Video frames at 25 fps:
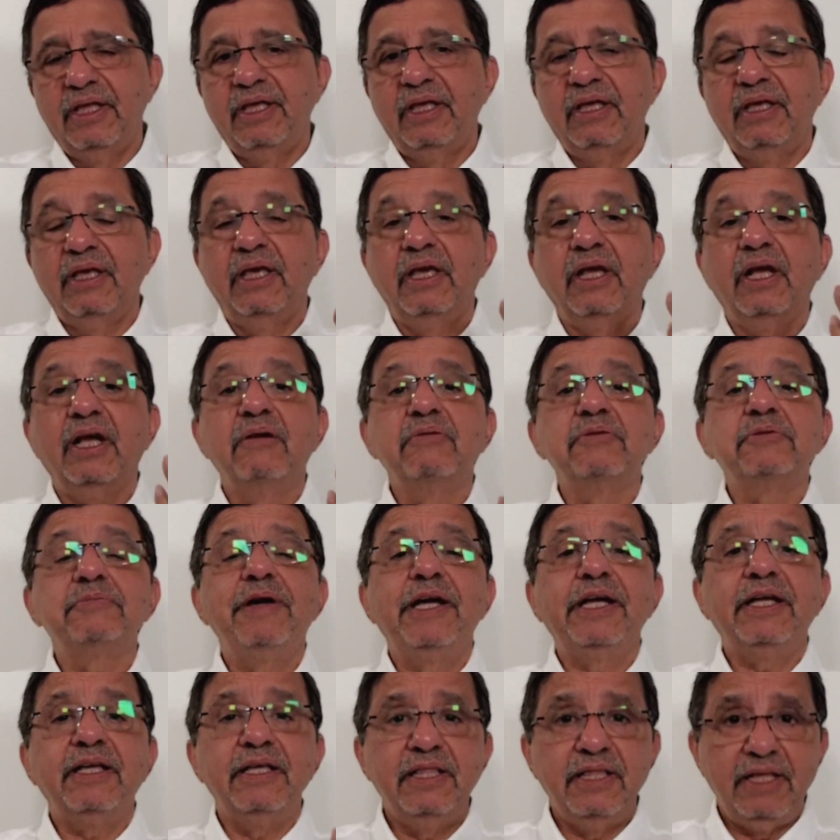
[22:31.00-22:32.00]
He comes
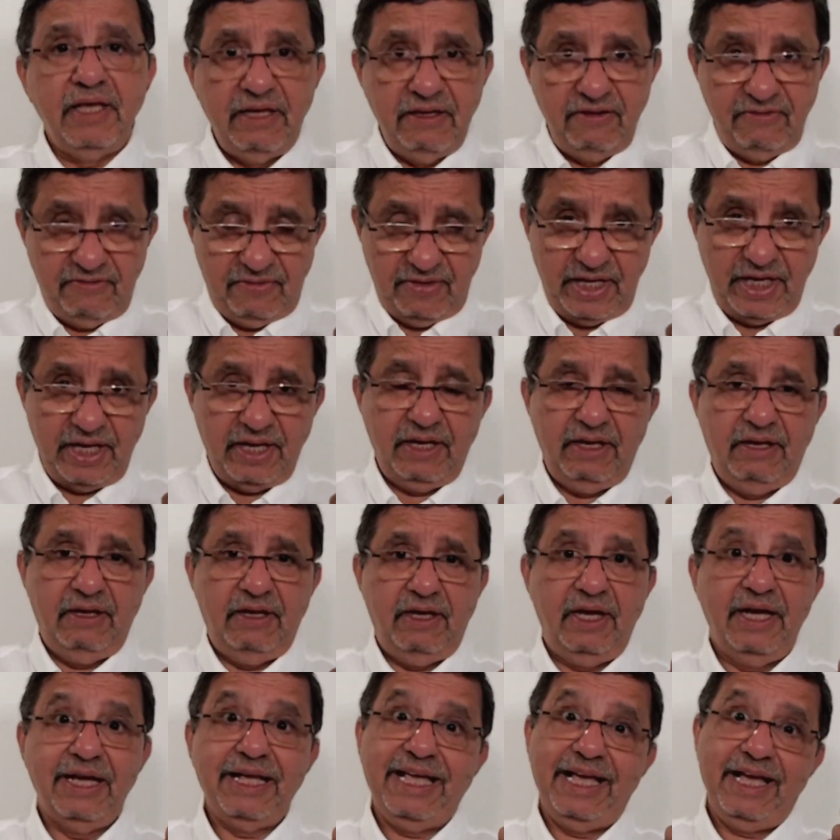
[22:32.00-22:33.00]
back in the evening
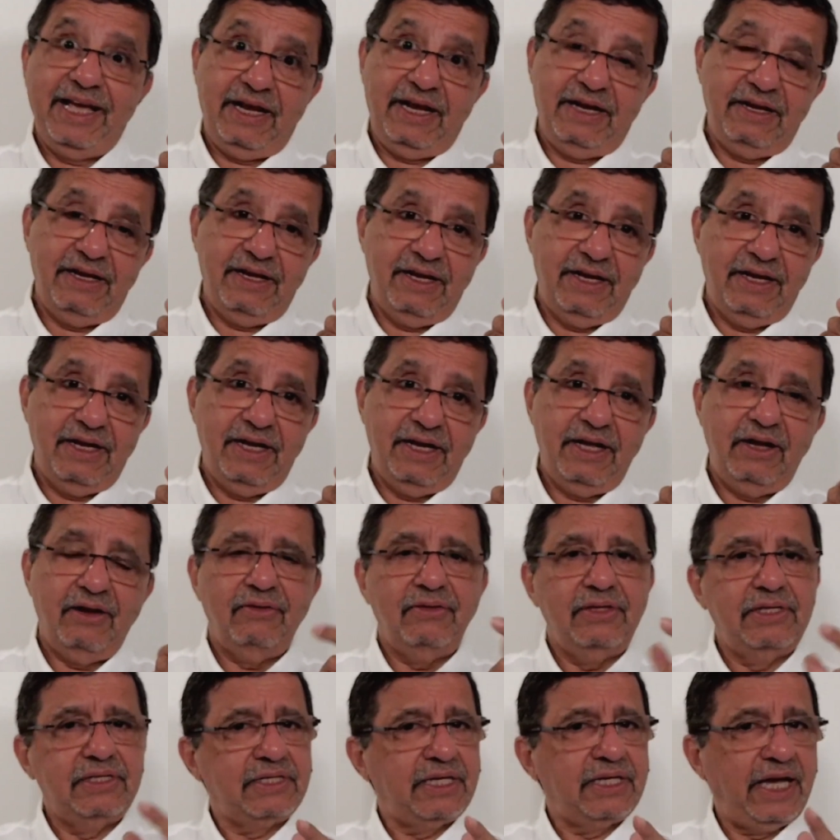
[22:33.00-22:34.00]
again. Now
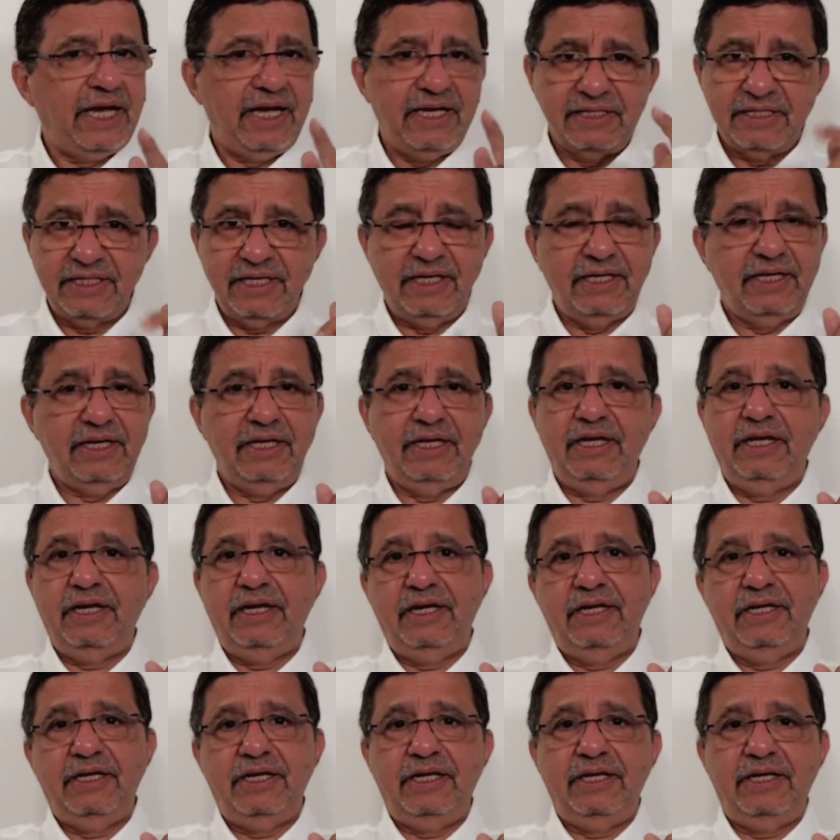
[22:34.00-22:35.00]
this guy is getting
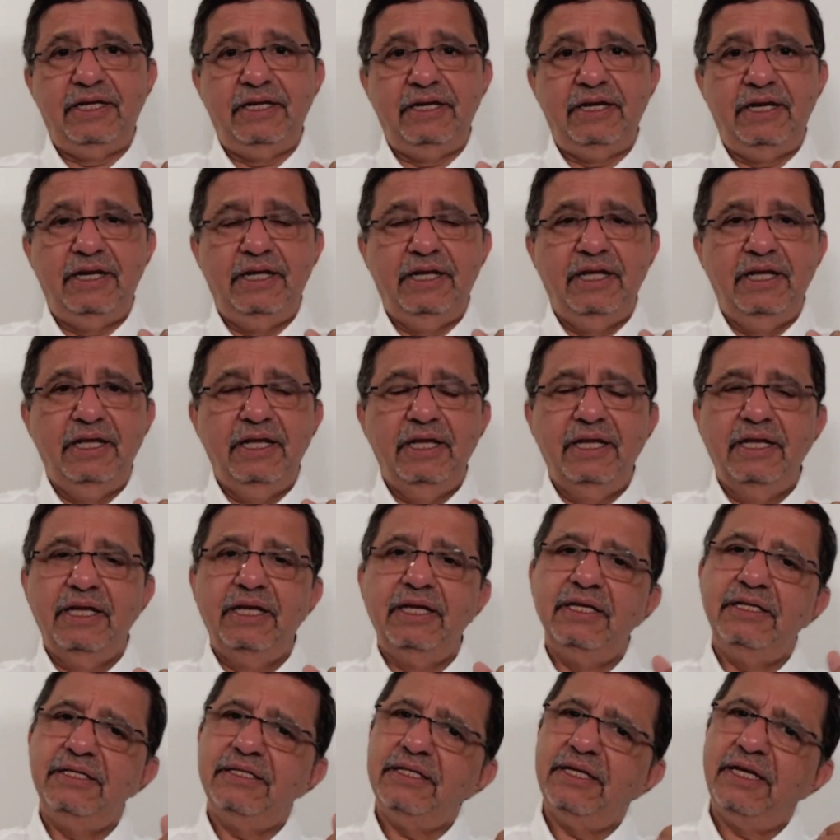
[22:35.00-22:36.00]
irritated.
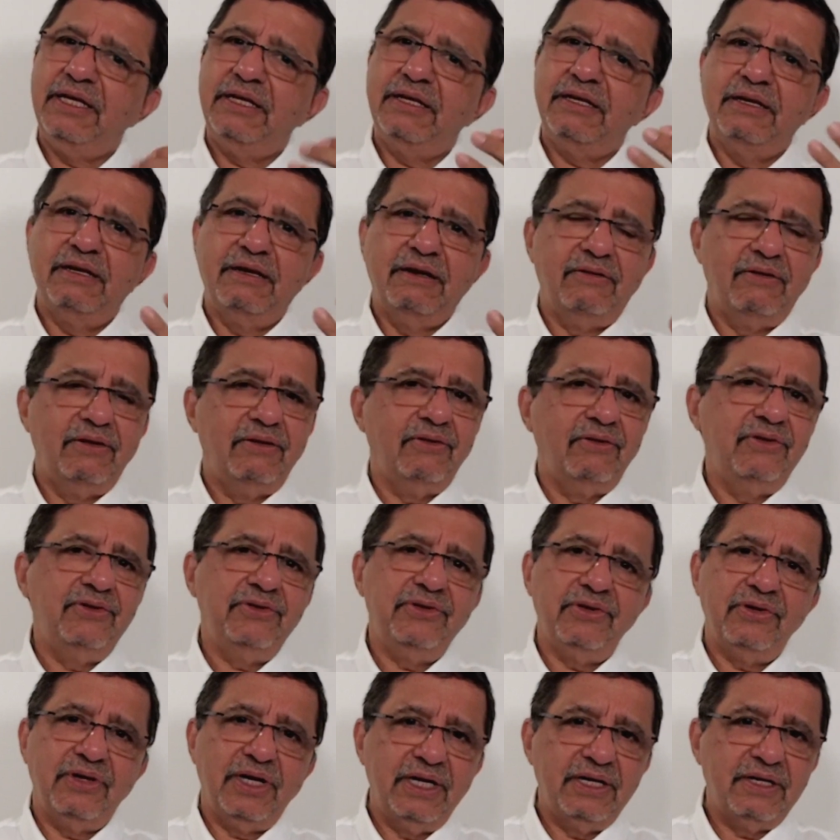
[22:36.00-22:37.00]
He said, don't
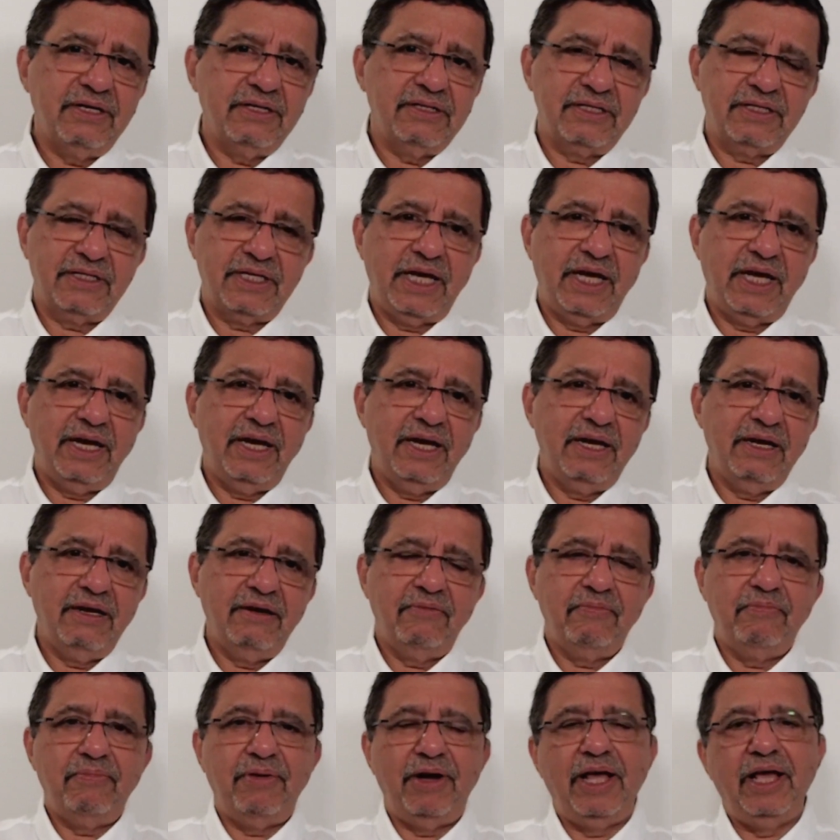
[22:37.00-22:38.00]
you
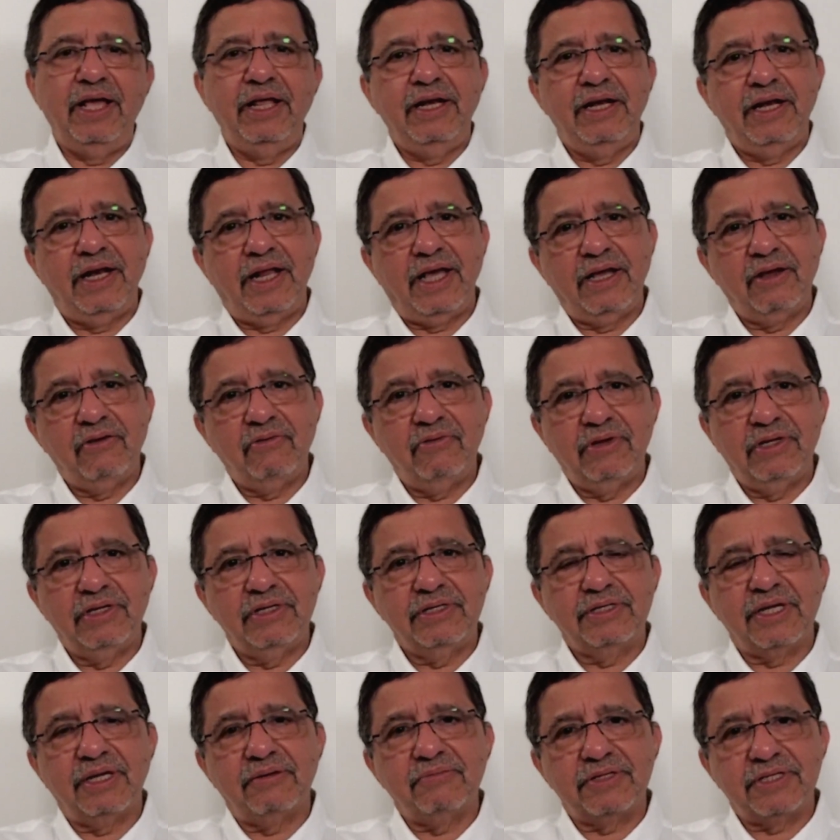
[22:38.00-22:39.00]
understand plain
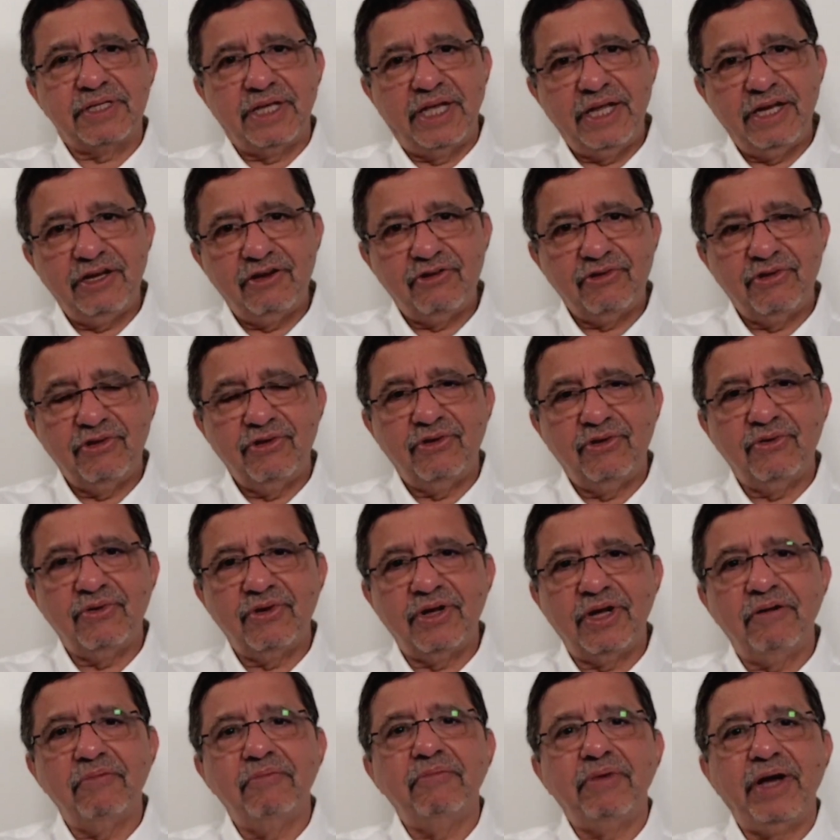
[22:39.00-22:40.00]
language? I'm saying to you,
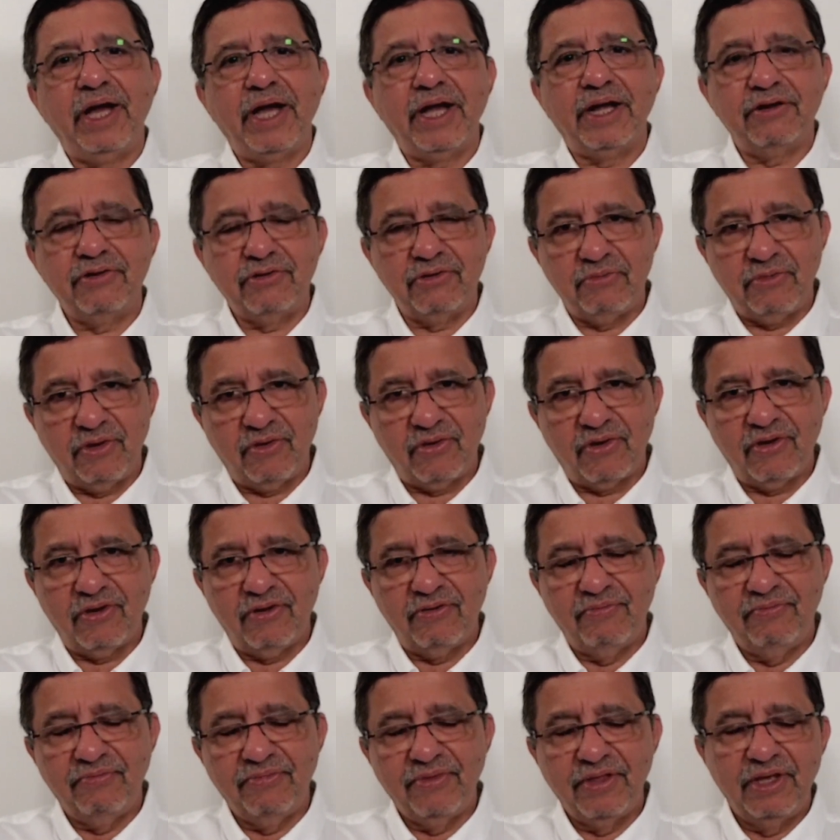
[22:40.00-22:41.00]
come back tomorrow.
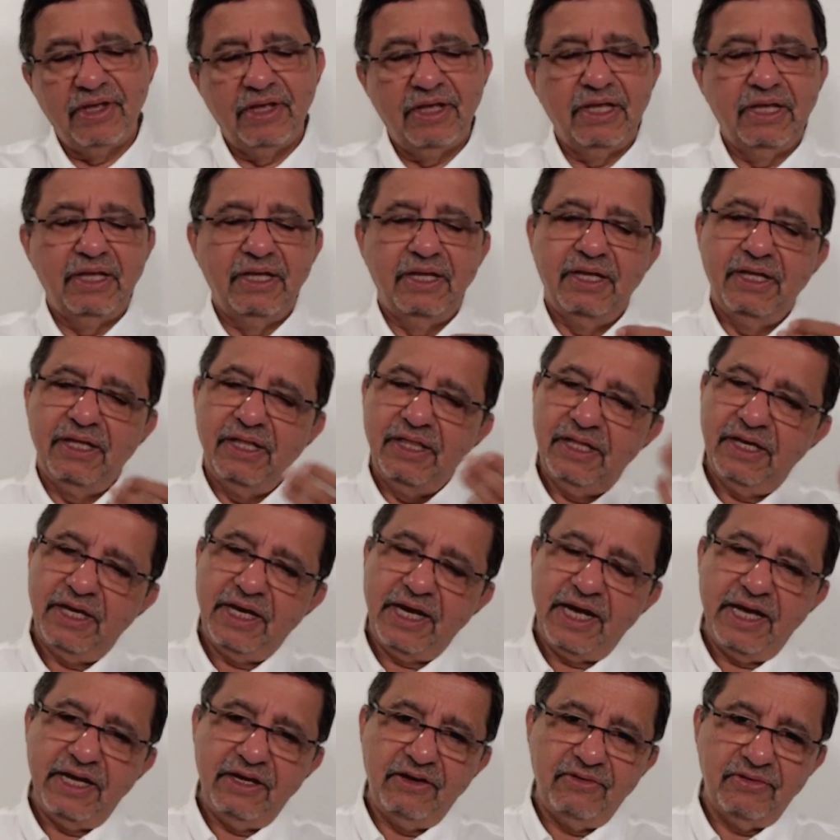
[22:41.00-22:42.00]
The
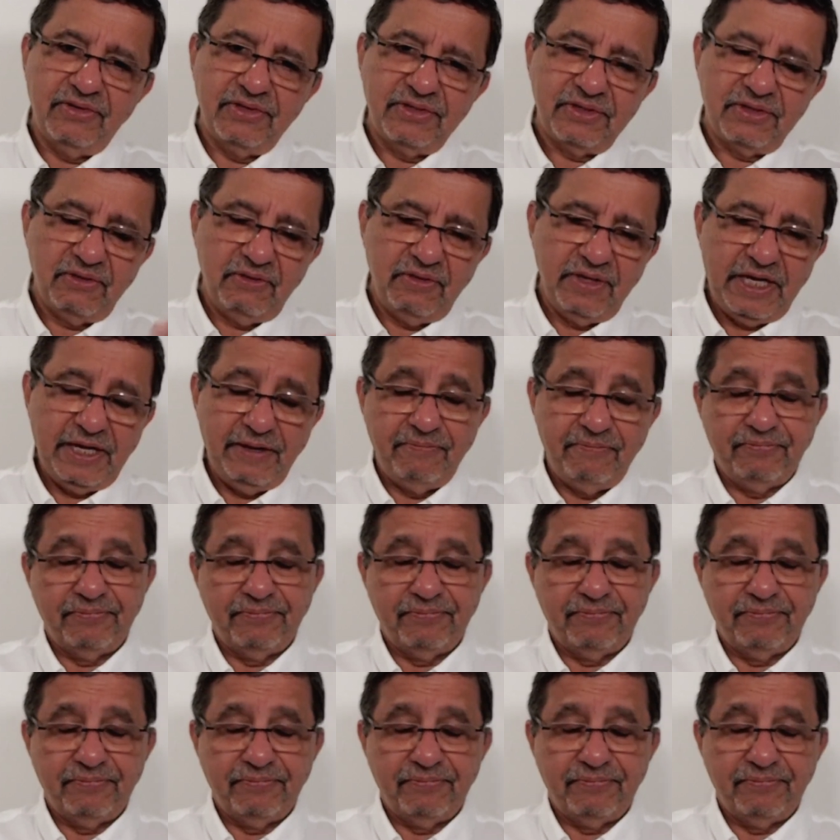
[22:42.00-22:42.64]
guy goes away.